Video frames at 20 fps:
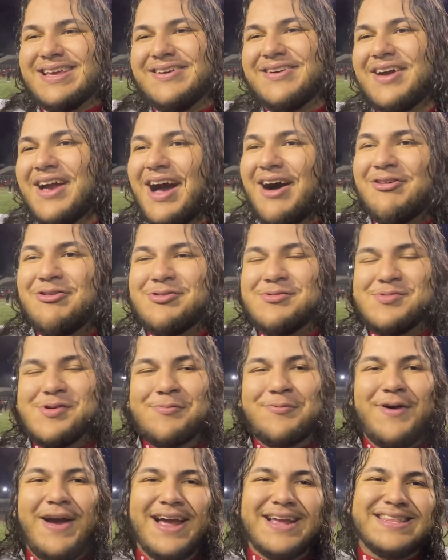We got one more
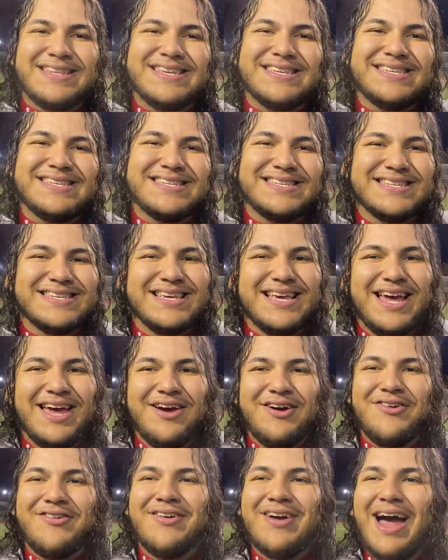practice.
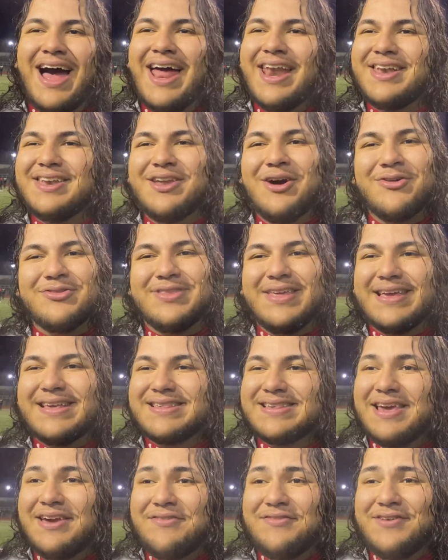Have no
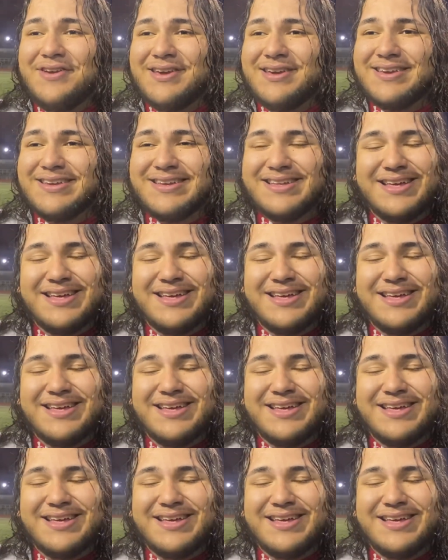Thanksgiving.